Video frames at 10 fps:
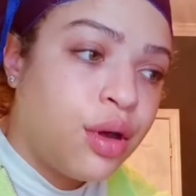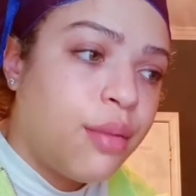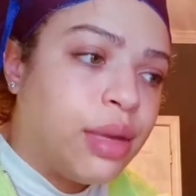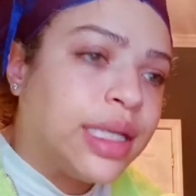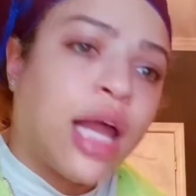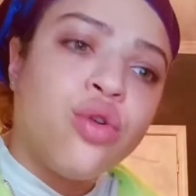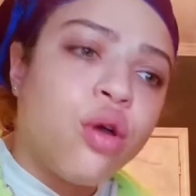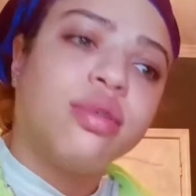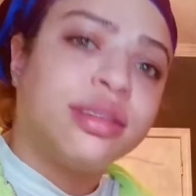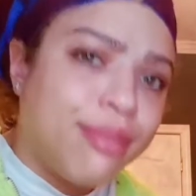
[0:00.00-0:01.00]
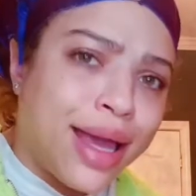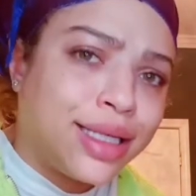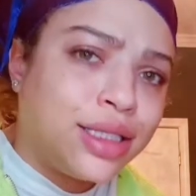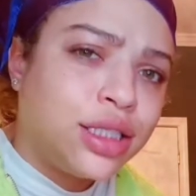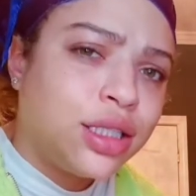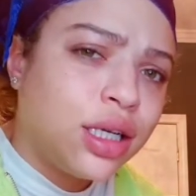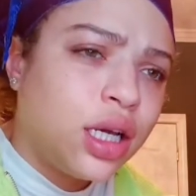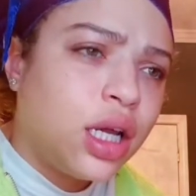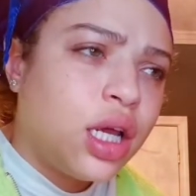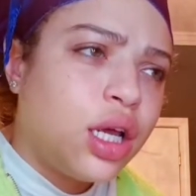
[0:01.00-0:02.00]
because I knew it was mesh.
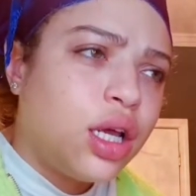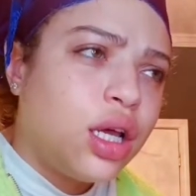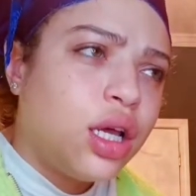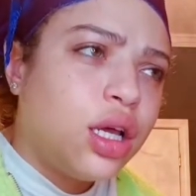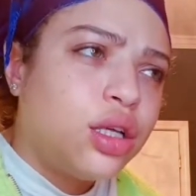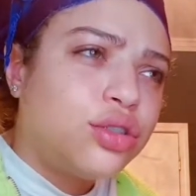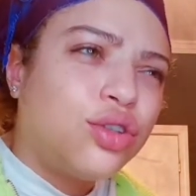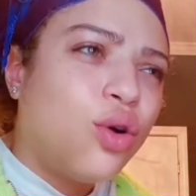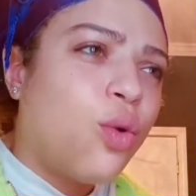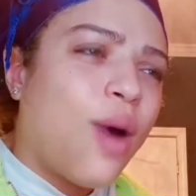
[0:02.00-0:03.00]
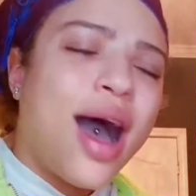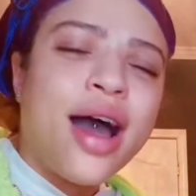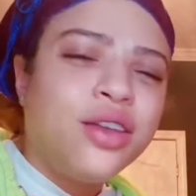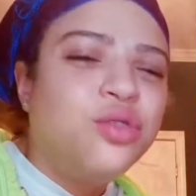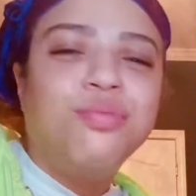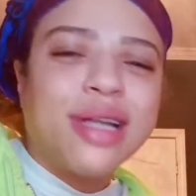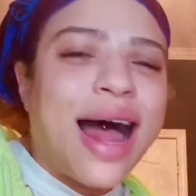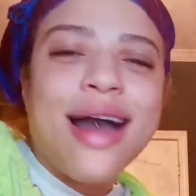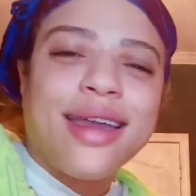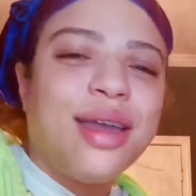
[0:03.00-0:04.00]
So why are you
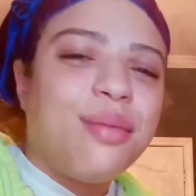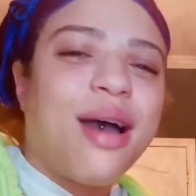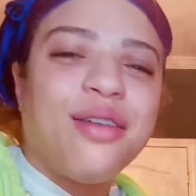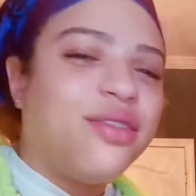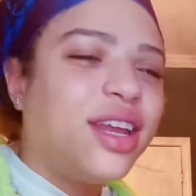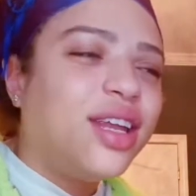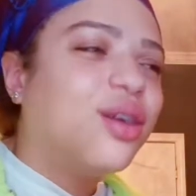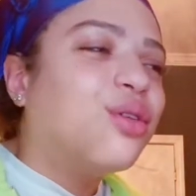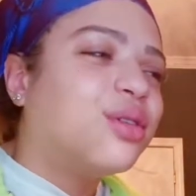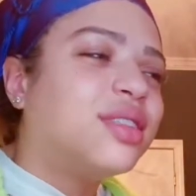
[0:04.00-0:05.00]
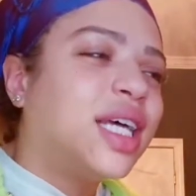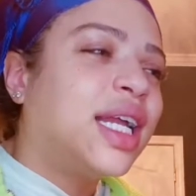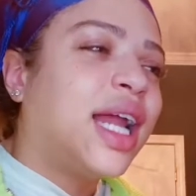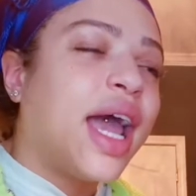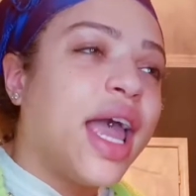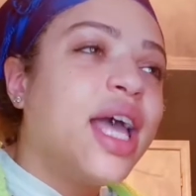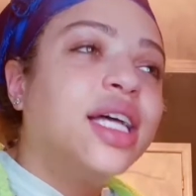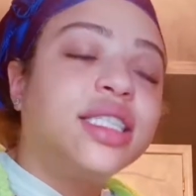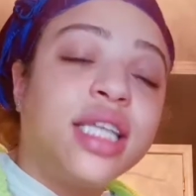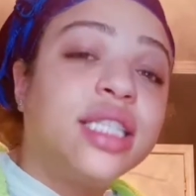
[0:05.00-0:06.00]
blocking my videos, son? Like,
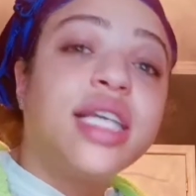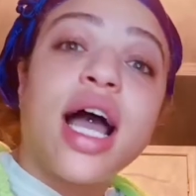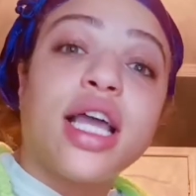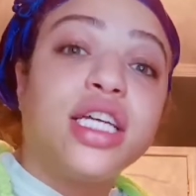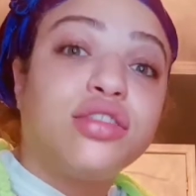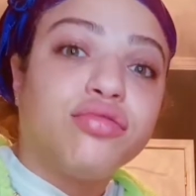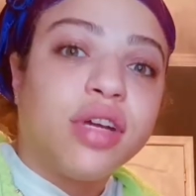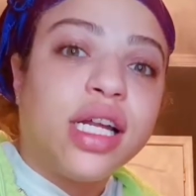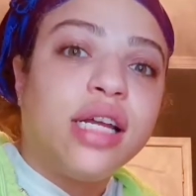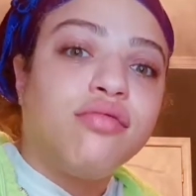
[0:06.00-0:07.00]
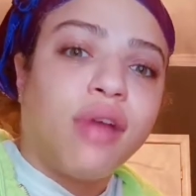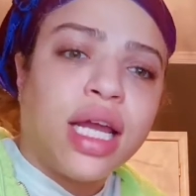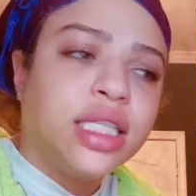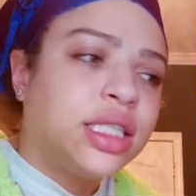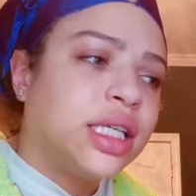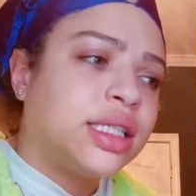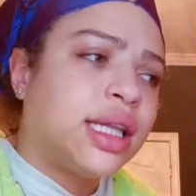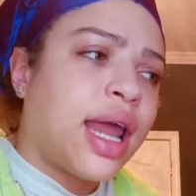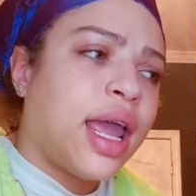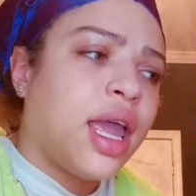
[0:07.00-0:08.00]
TikTok is really racist.
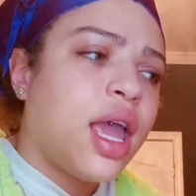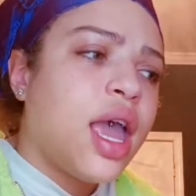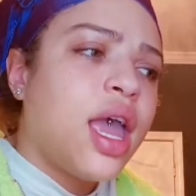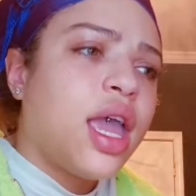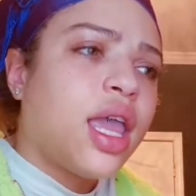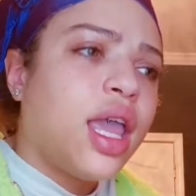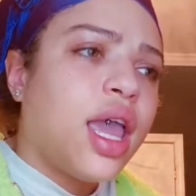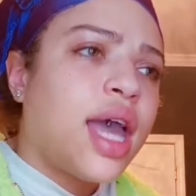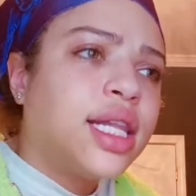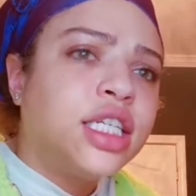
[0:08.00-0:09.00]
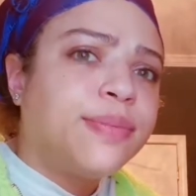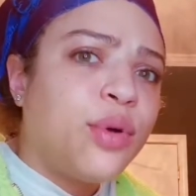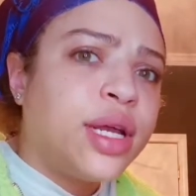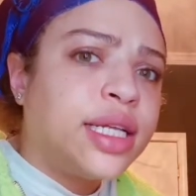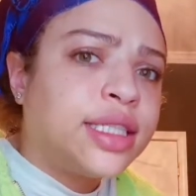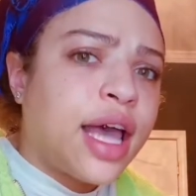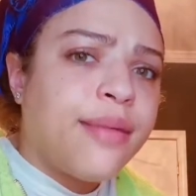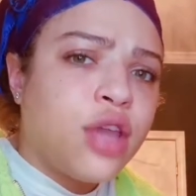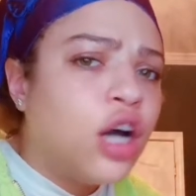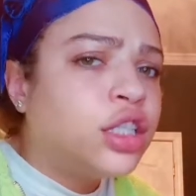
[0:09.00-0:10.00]
Like, at this point in
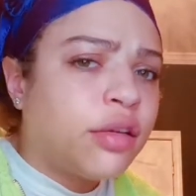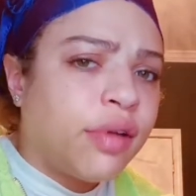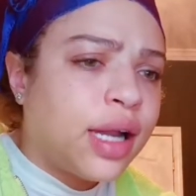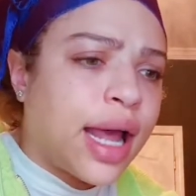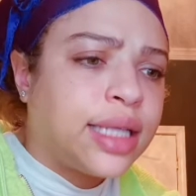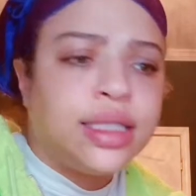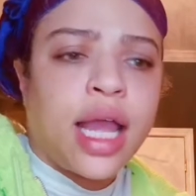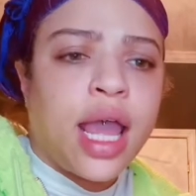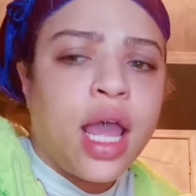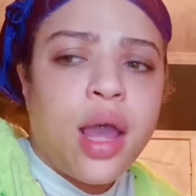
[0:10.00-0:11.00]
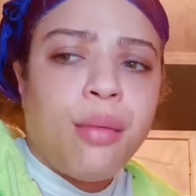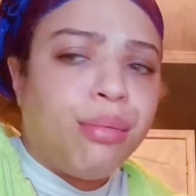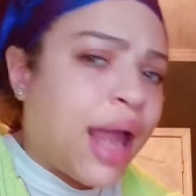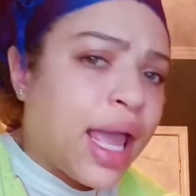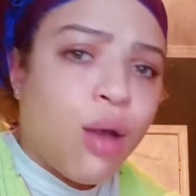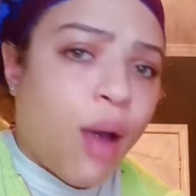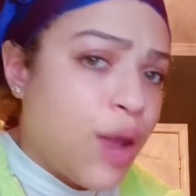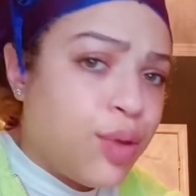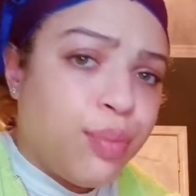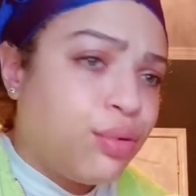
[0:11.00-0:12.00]
time, y'all should realize that black and
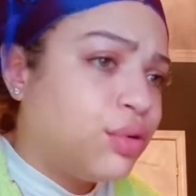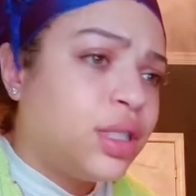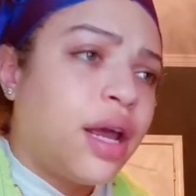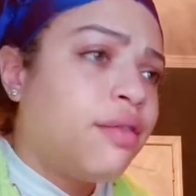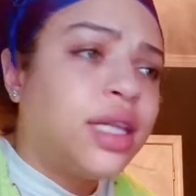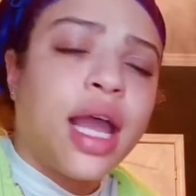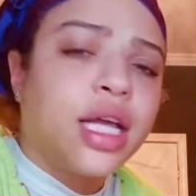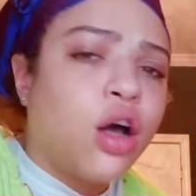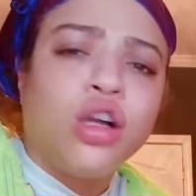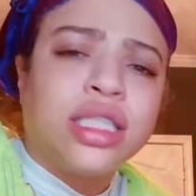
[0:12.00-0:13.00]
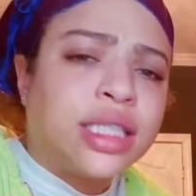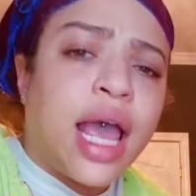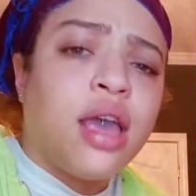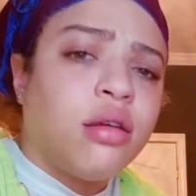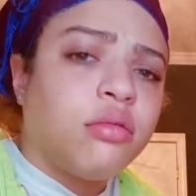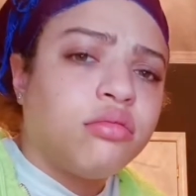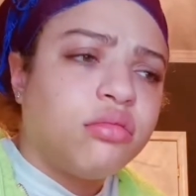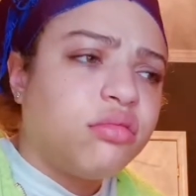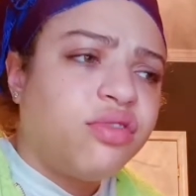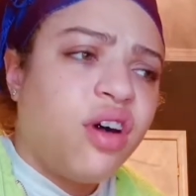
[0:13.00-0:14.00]
white people, everything is all the same.
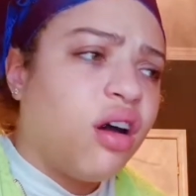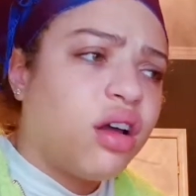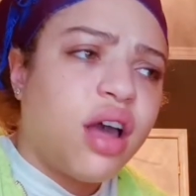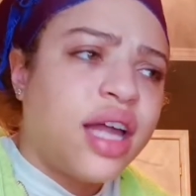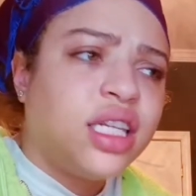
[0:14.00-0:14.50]
Fuck. At